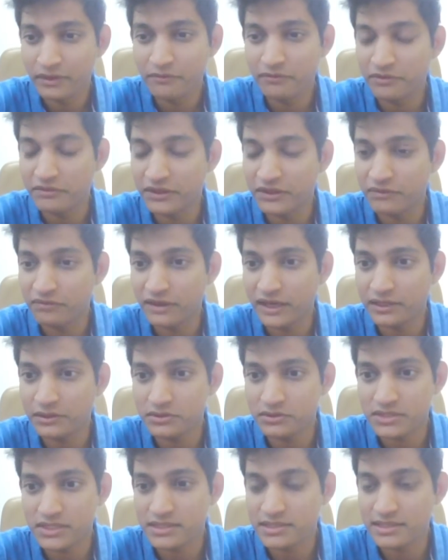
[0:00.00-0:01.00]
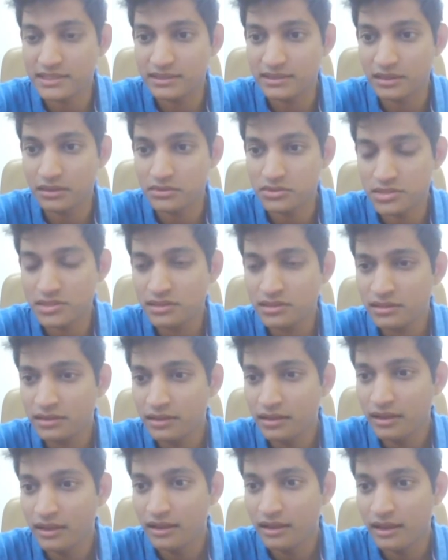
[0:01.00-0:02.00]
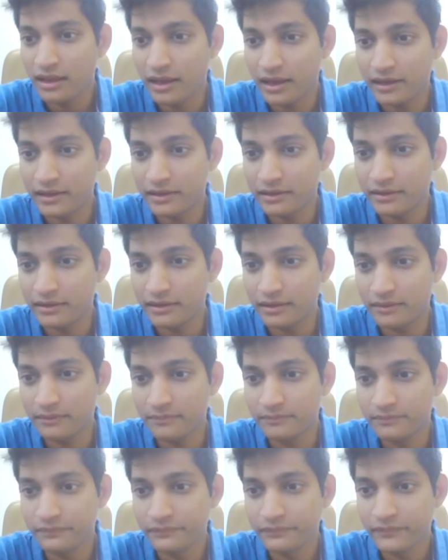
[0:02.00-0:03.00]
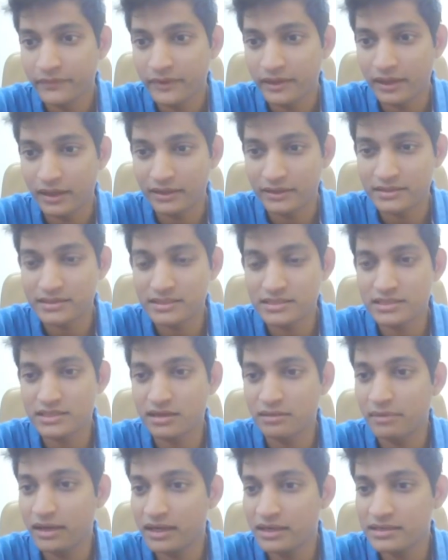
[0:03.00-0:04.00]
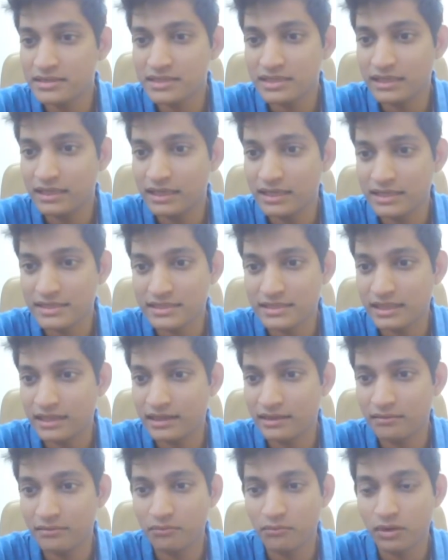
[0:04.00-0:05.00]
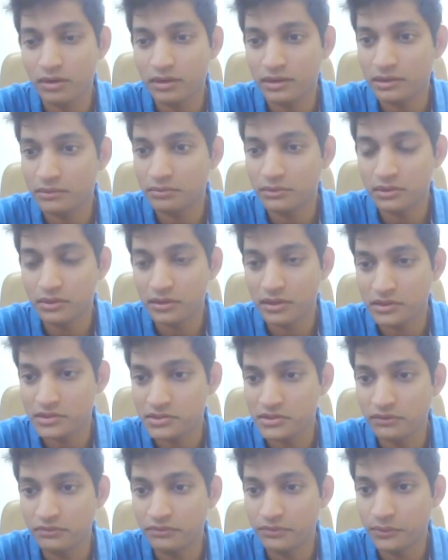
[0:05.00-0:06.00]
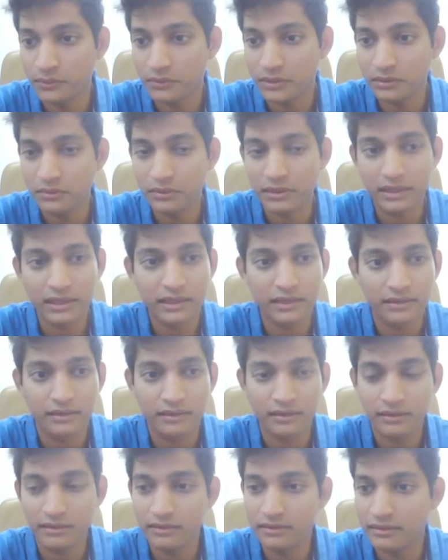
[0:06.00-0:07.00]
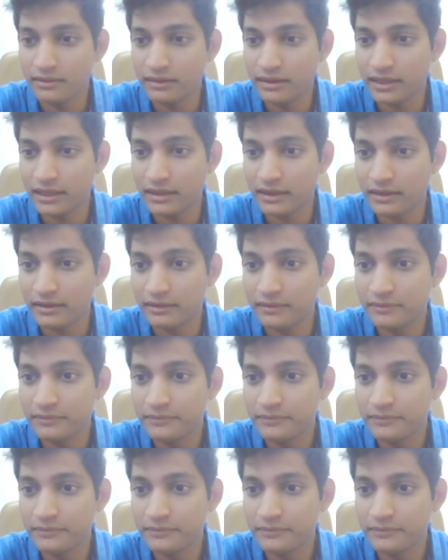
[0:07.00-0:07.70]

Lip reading: 55 to 60,000, and yeah, that's tremendously less than what it would cost you if you were doing it naked.